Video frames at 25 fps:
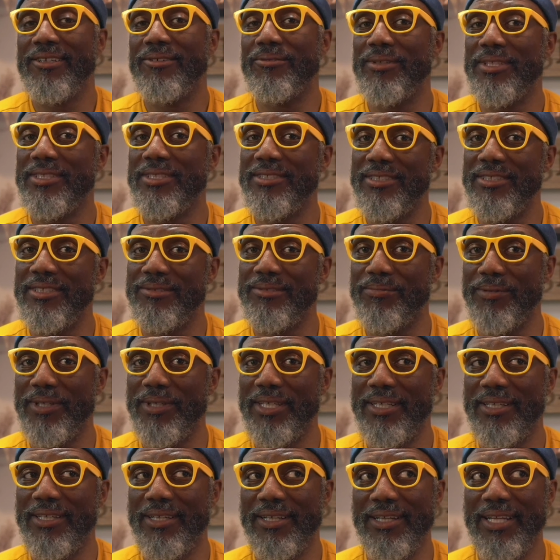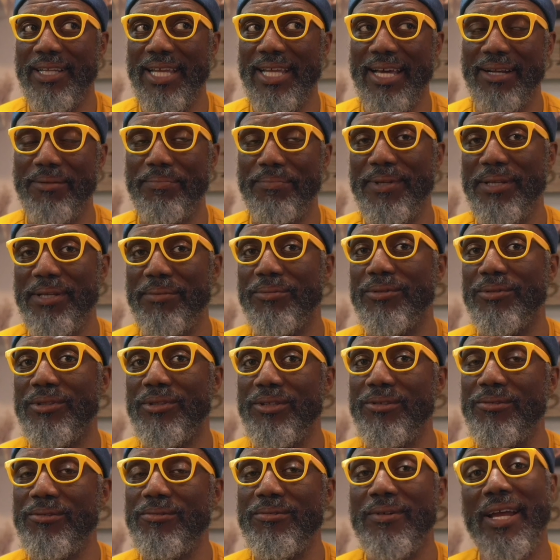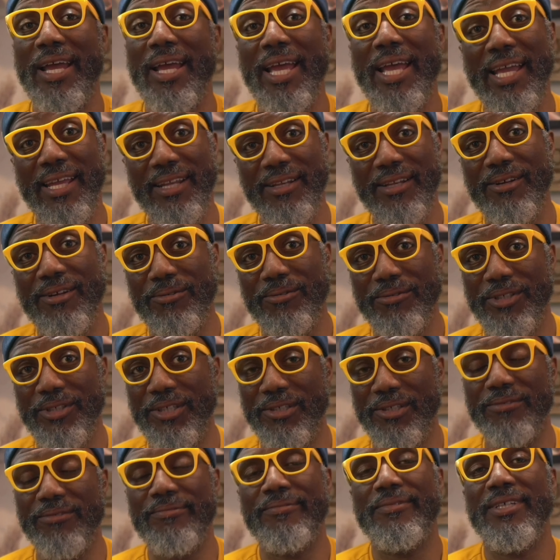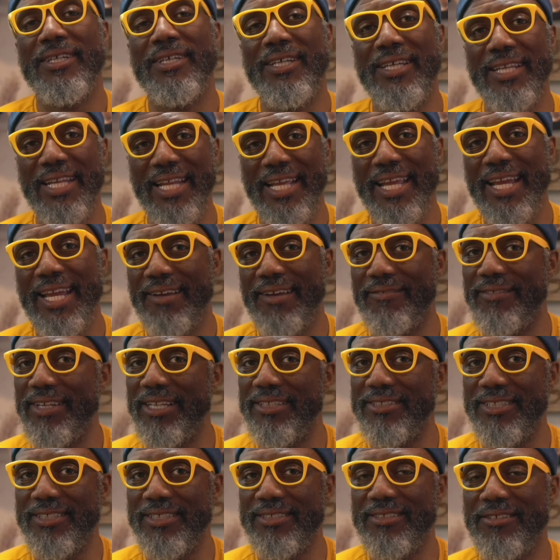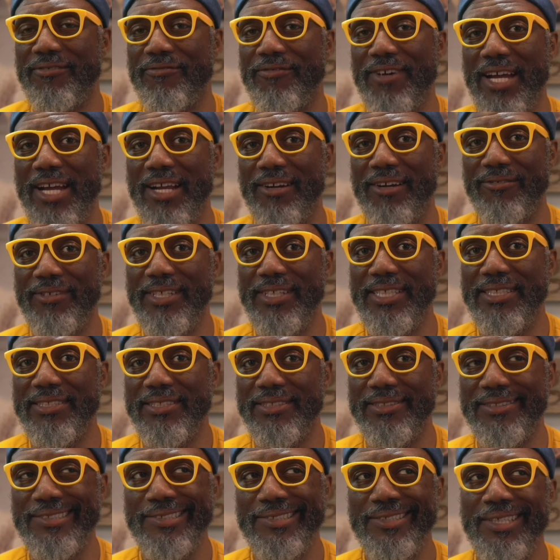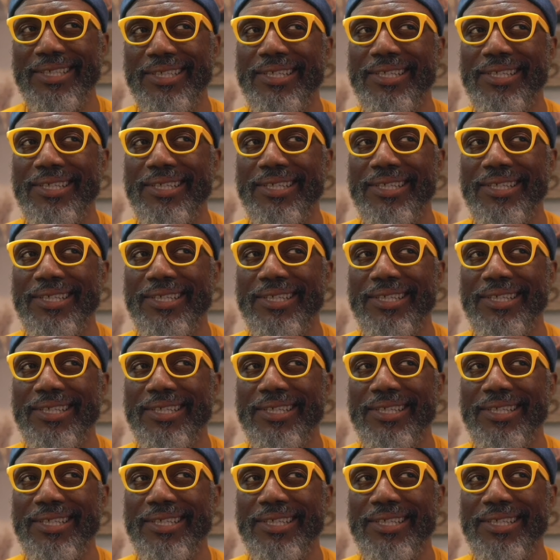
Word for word: which is what a lot of people do and don't do and they have their justified reasons.